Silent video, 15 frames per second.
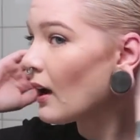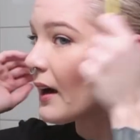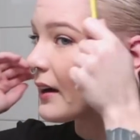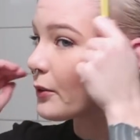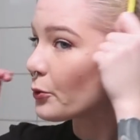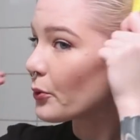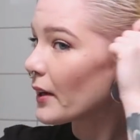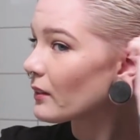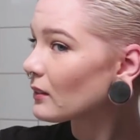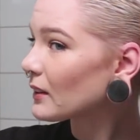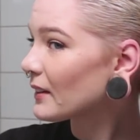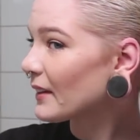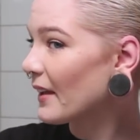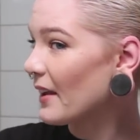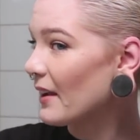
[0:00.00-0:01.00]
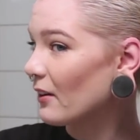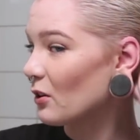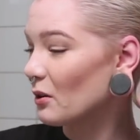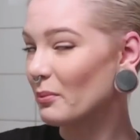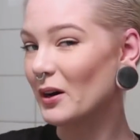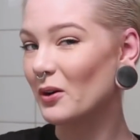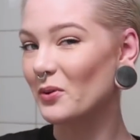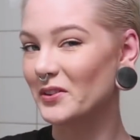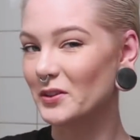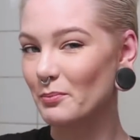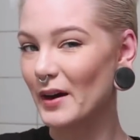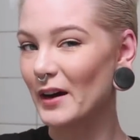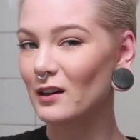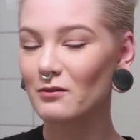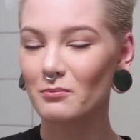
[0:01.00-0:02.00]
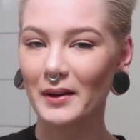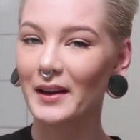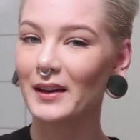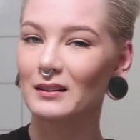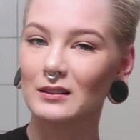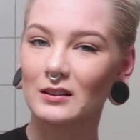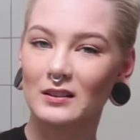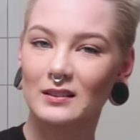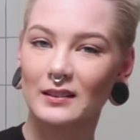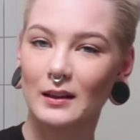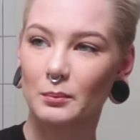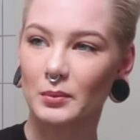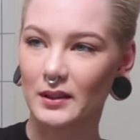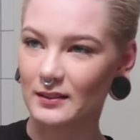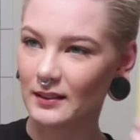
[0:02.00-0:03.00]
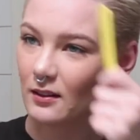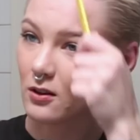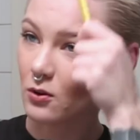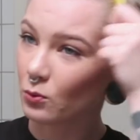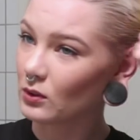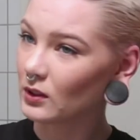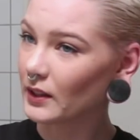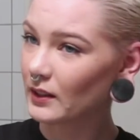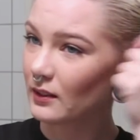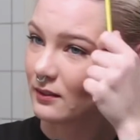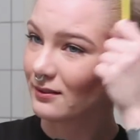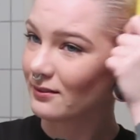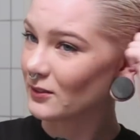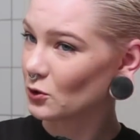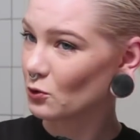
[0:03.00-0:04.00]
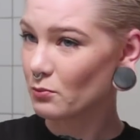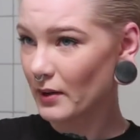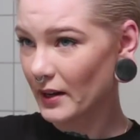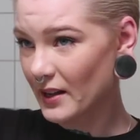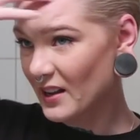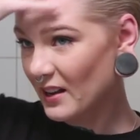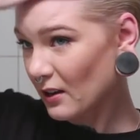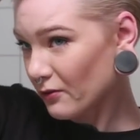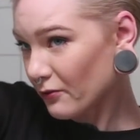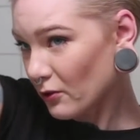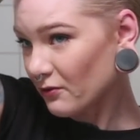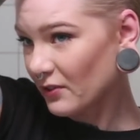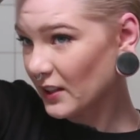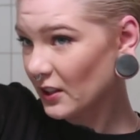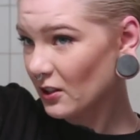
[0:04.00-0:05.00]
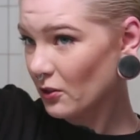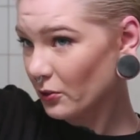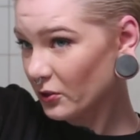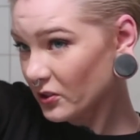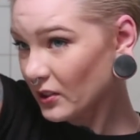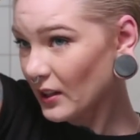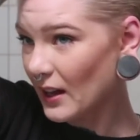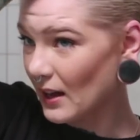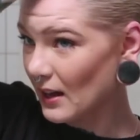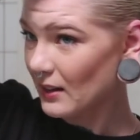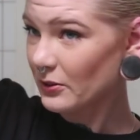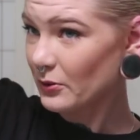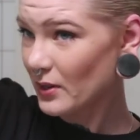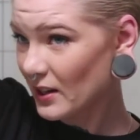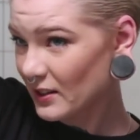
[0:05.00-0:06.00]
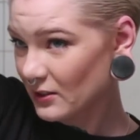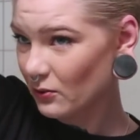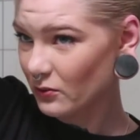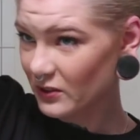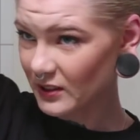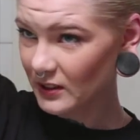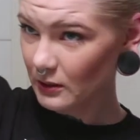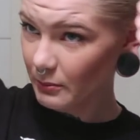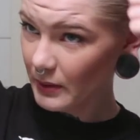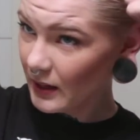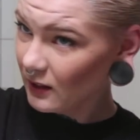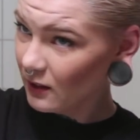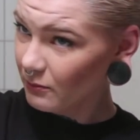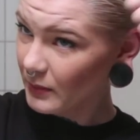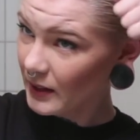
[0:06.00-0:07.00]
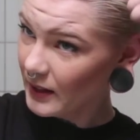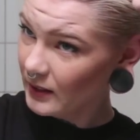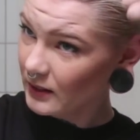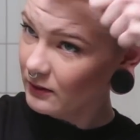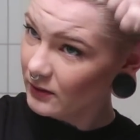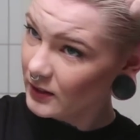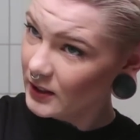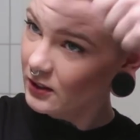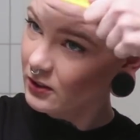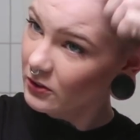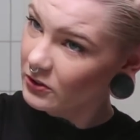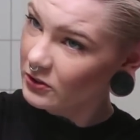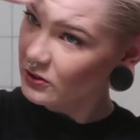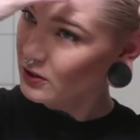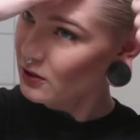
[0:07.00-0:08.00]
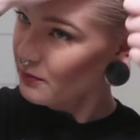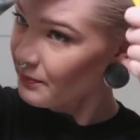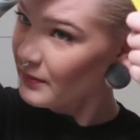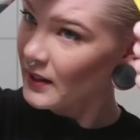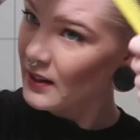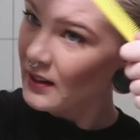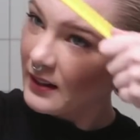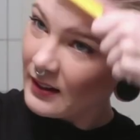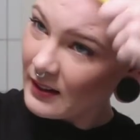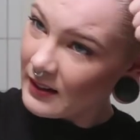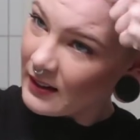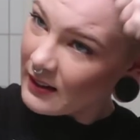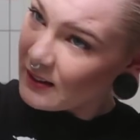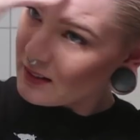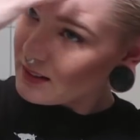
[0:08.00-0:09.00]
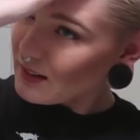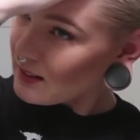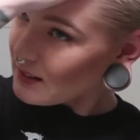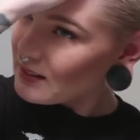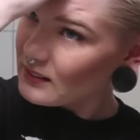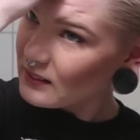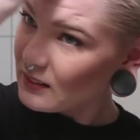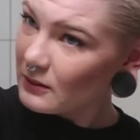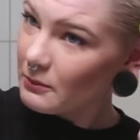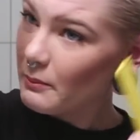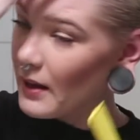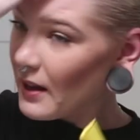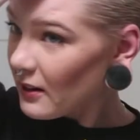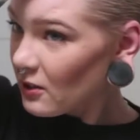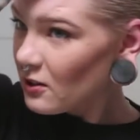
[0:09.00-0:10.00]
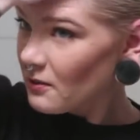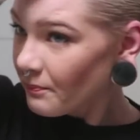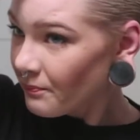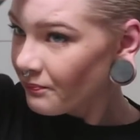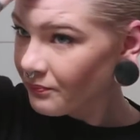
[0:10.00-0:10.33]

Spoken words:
I rarely care about what the back of my head looks like because I only do my hair for videos, and you guys don't see the back of my head in videos, so that doesn't matter.